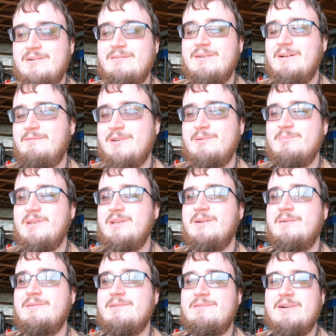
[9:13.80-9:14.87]
I want to be
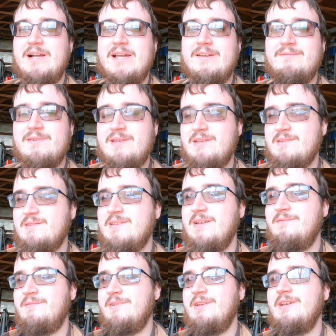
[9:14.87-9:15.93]
able to drive as
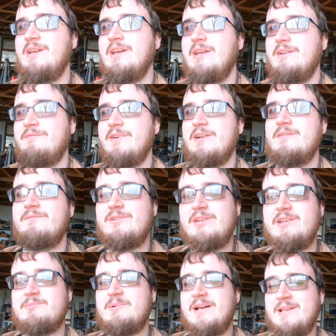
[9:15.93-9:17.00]
safely and effectively
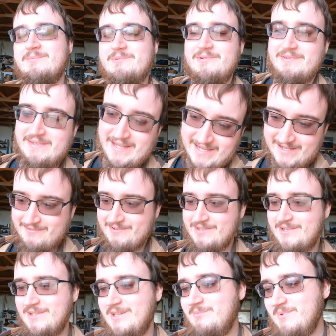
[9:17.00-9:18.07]
as possible. Now, with
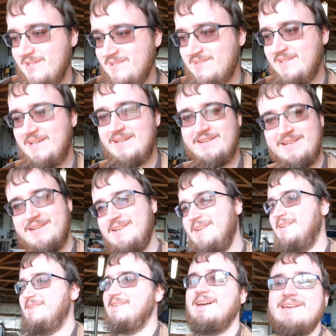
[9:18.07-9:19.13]
all that being said,
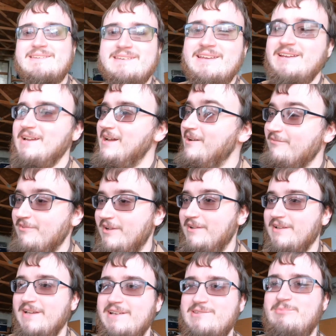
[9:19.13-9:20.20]
it's a nice day out. Finally
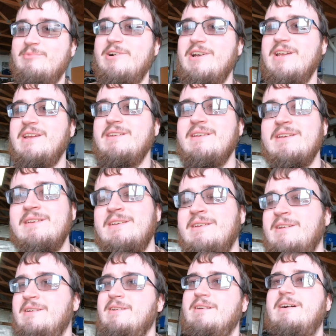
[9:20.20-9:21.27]
got some rain.
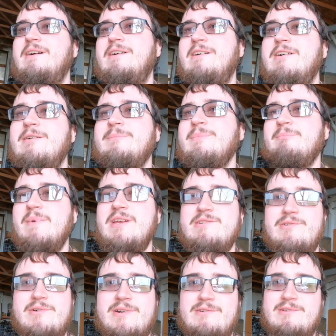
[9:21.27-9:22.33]
Major
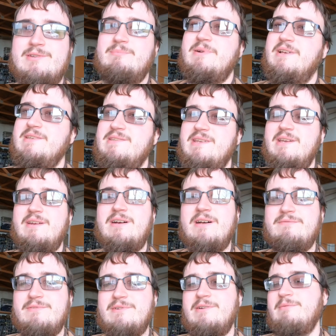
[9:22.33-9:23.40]
roads I'll probably stay
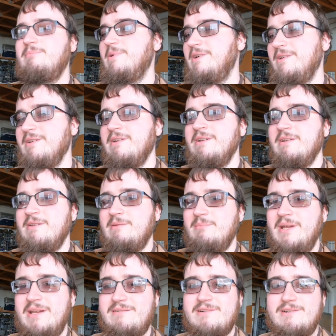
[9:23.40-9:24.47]
off of, but
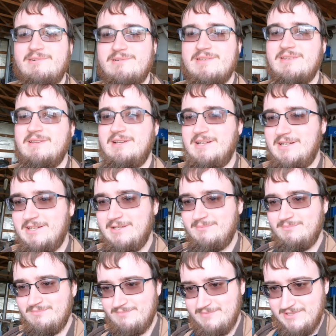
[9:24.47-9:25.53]
back roads, I'm
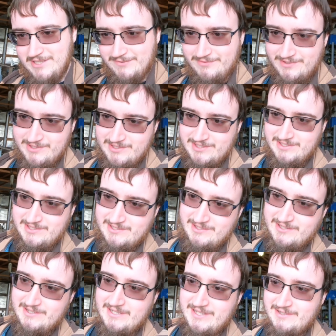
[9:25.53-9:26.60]
definitely going to get the
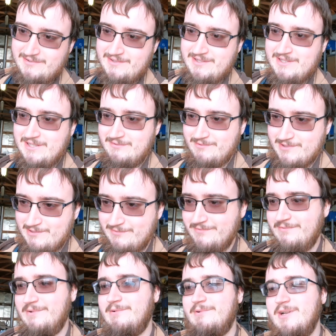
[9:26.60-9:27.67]
car out, and we're going
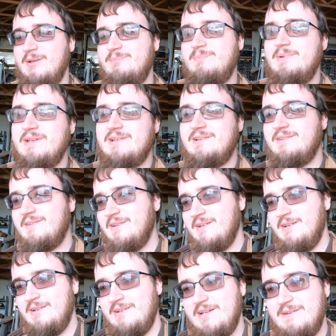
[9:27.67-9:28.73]
for a rip, because
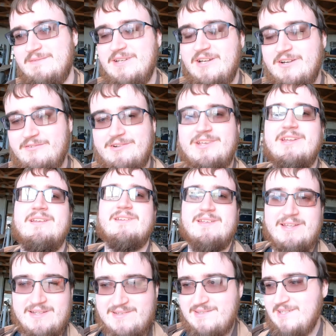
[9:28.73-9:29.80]
I'm tired of waiting.
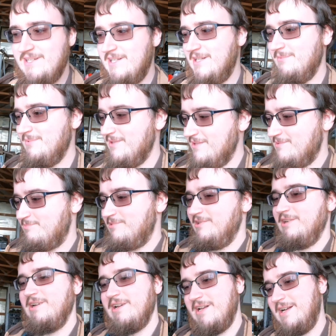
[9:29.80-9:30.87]
It's time. It's
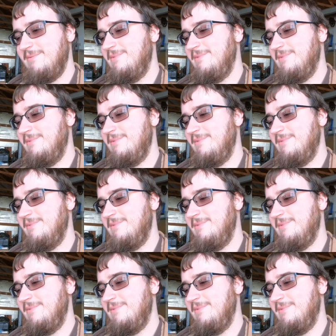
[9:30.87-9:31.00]
spring. I'm